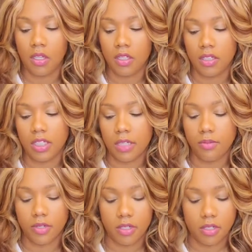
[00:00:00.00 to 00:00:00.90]

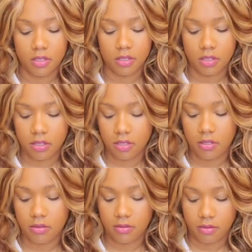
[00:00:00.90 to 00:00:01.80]
Libras.
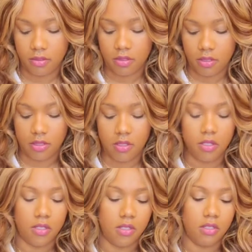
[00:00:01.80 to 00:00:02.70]

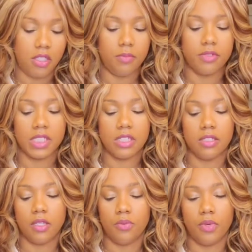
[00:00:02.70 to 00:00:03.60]
Libras
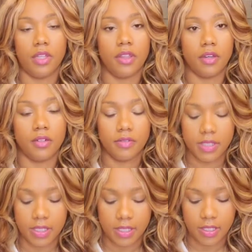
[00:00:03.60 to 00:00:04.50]
dealing with earth
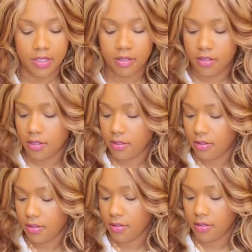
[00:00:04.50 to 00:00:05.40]
signs.
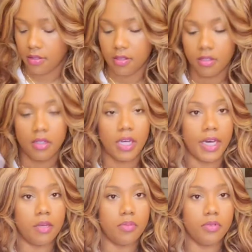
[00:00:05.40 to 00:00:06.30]

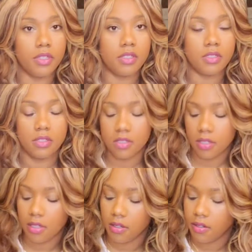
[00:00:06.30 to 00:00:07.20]
High priestess
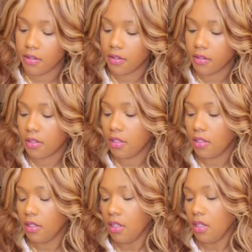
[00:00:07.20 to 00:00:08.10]
here.
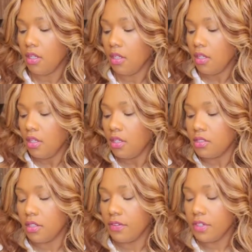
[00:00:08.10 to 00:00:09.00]

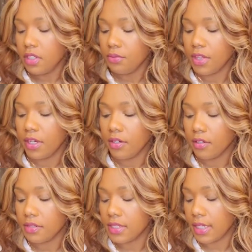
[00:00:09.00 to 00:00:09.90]
So if you're dealing with an
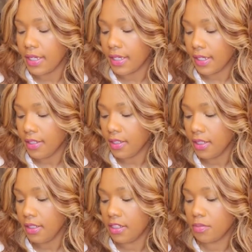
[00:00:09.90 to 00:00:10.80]
earth sign,
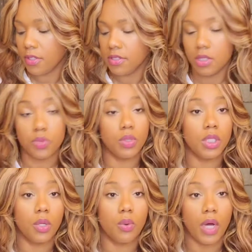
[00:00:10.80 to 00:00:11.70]
this person is
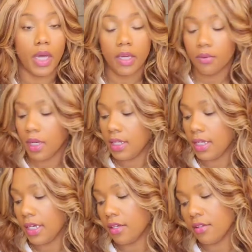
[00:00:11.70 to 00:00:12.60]
really quiet right
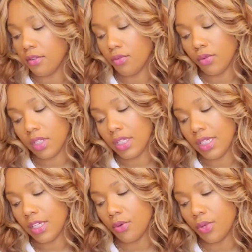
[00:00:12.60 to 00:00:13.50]
now. They're
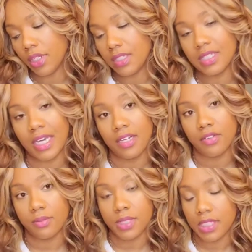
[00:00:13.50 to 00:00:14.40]
really going inside of
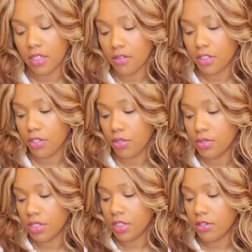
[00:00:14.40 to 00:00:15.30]
themselves. They're
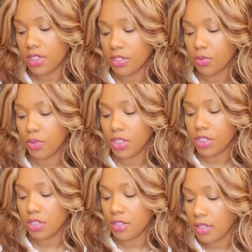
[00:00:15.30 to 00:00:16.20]
using their
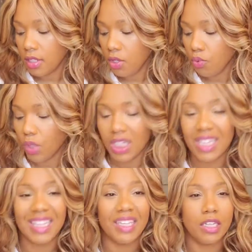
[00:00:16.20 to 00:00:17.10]
intuition, really
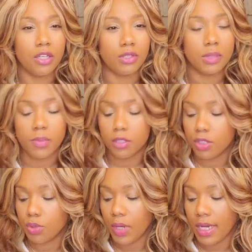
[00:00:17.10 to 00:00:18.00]
leaning on
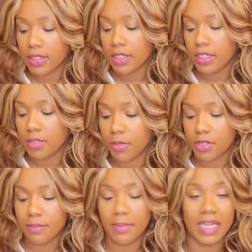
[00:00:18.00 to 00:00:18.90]
spirituality. This
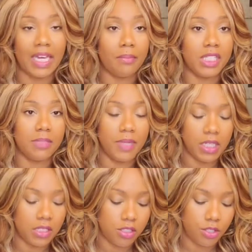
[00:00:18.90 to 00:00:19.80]
person may not be
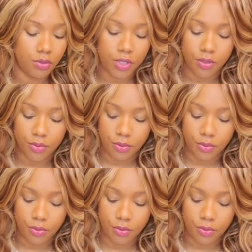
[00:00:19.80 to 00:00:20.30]
speaking to you.